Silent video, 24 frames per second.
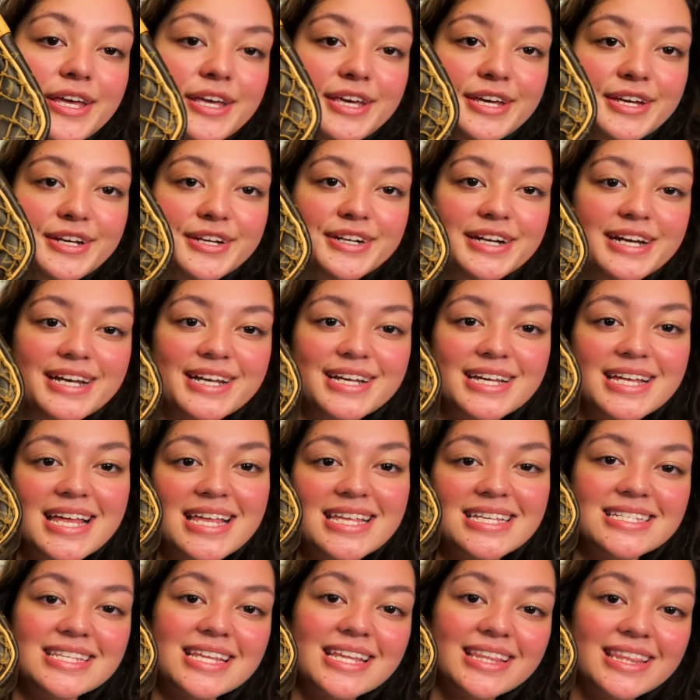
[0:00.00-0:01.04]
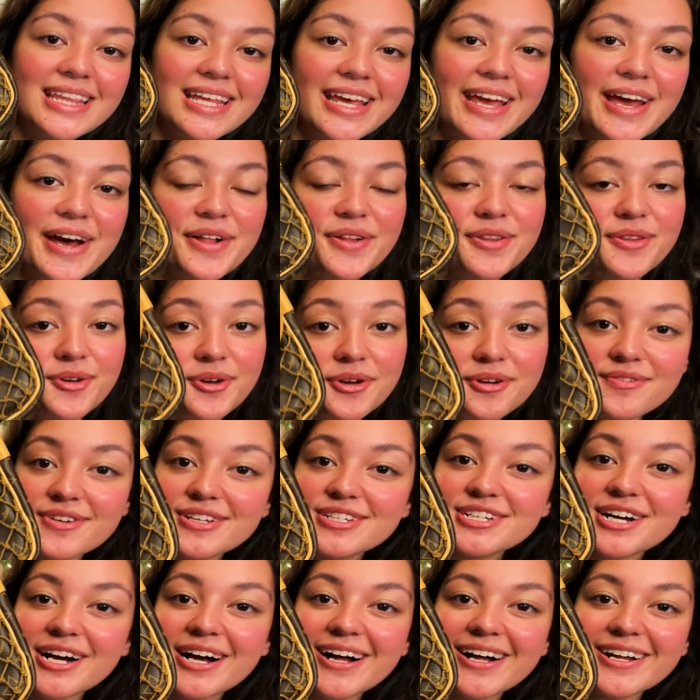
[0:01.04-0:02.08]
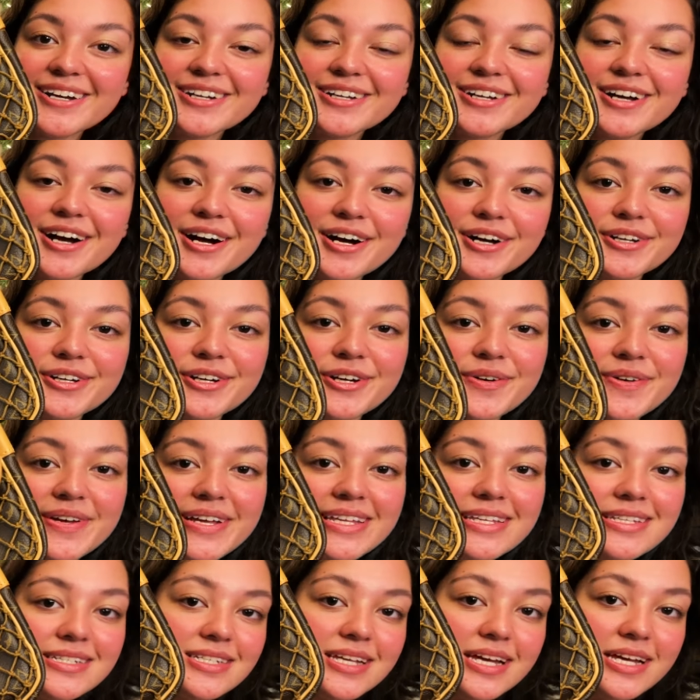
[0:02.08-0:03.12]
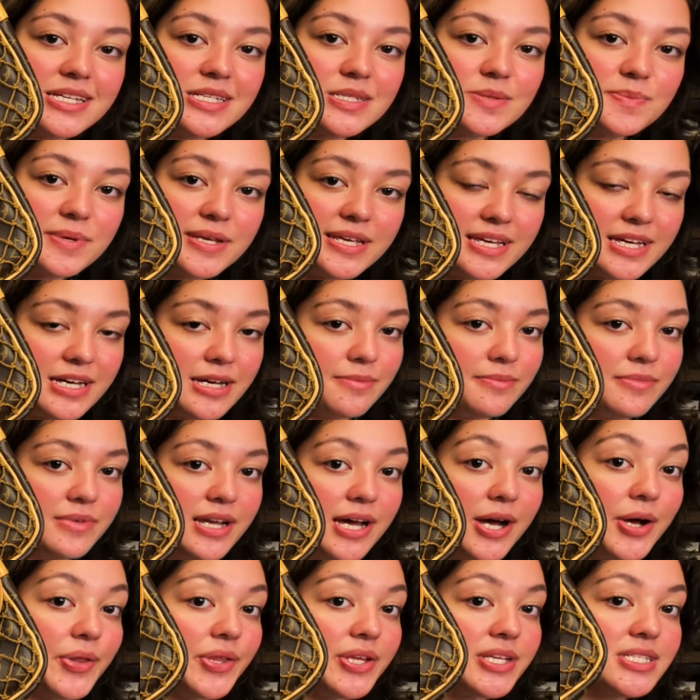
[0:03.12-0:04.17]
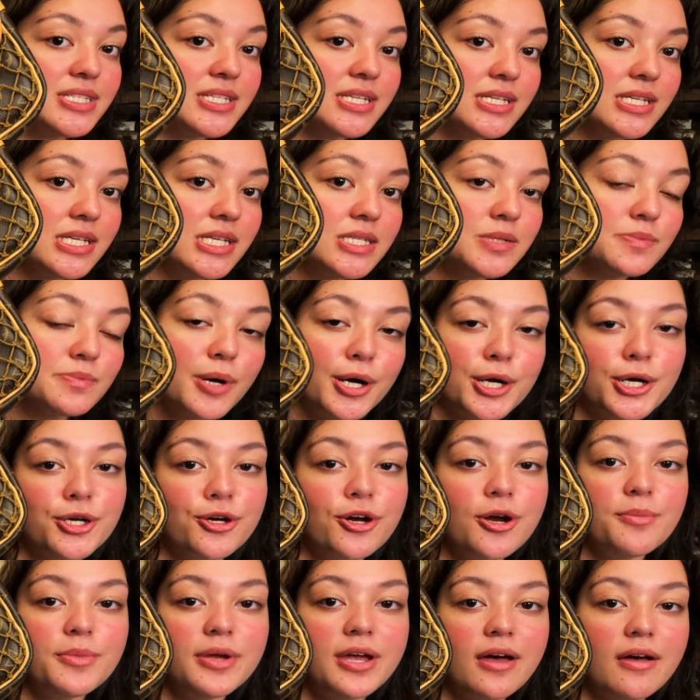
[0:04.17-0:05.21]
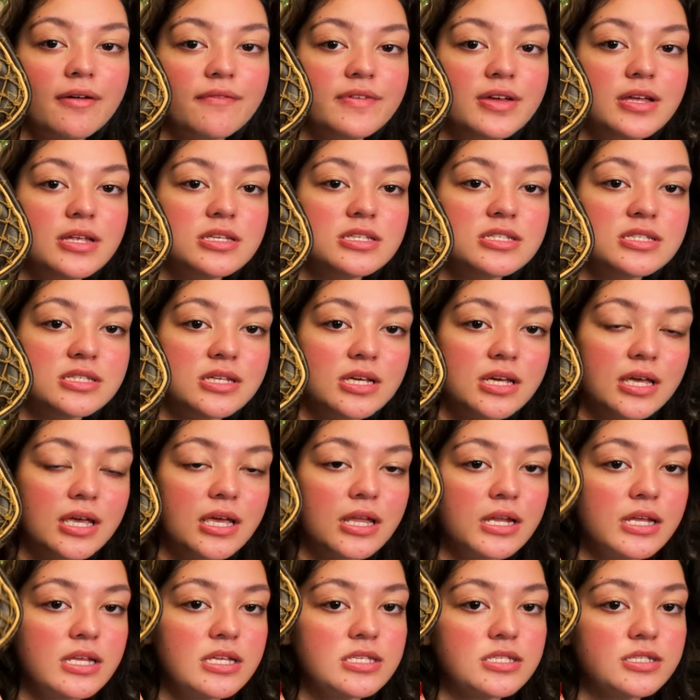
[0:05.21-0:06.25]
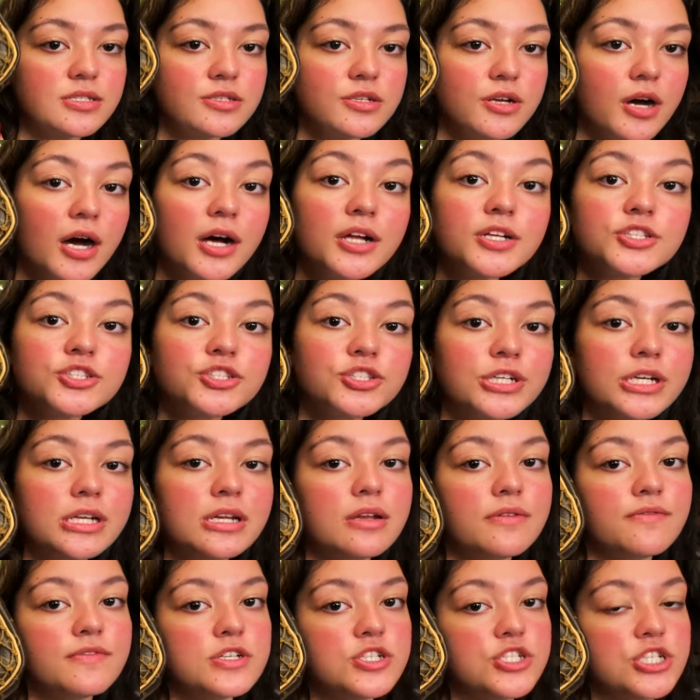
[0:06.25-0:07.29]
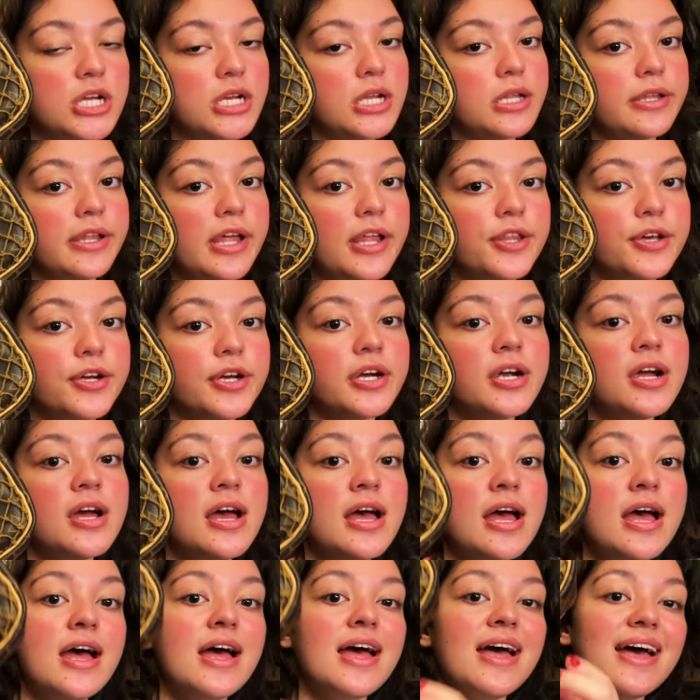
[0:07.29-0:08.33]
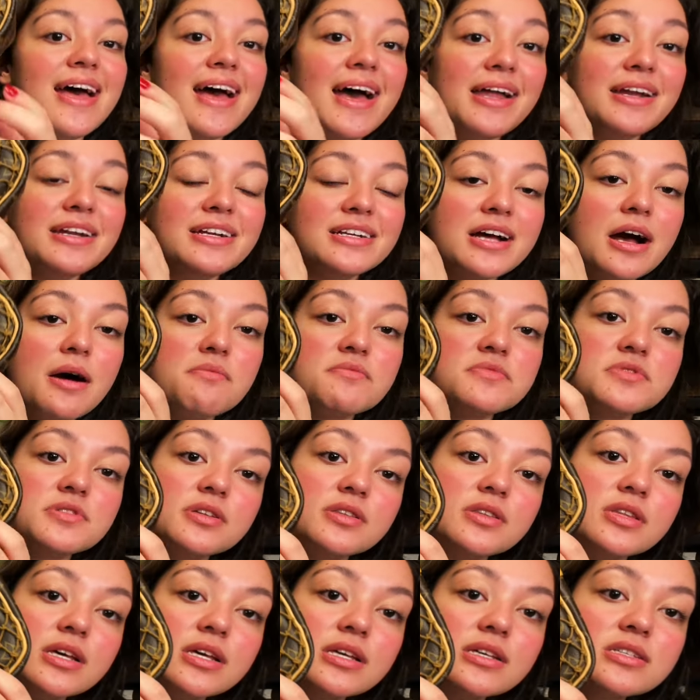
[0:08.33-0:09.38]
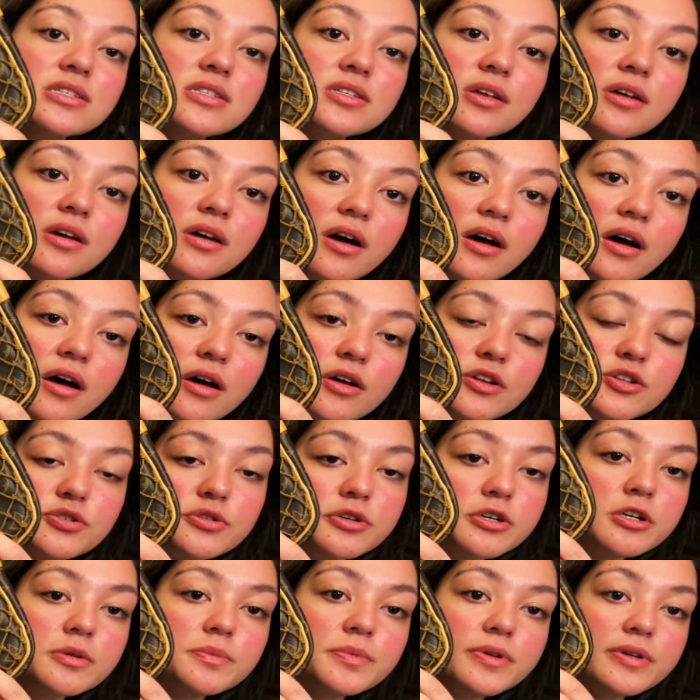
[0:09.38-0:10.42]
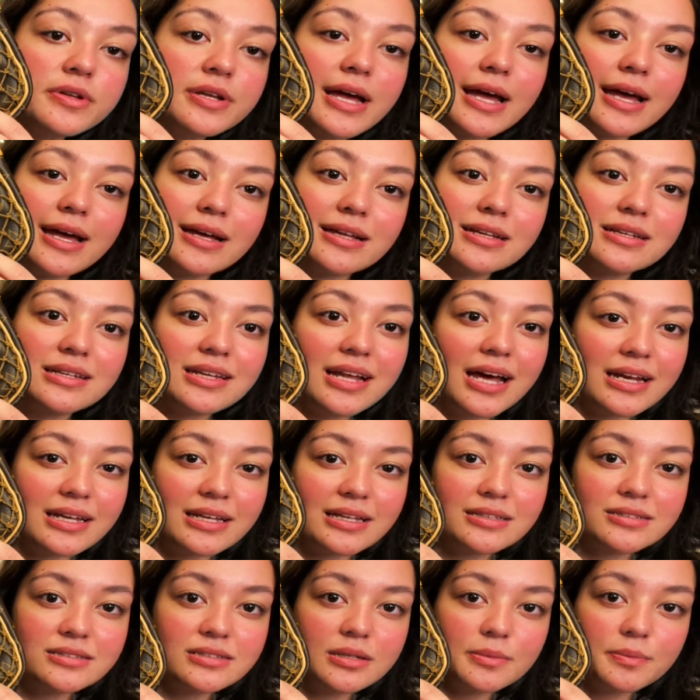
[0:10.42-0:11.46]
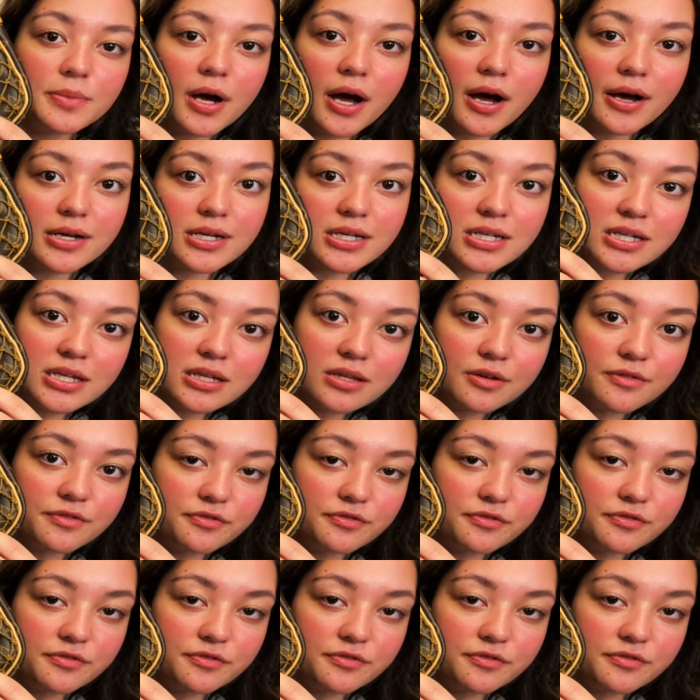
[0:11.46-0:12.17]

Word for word: Here is the Louis Vuitton Congo Insize PM. Now this is monogram canvas. It is not treated with vachetta leather and it comes with this adorable like netting pocket in the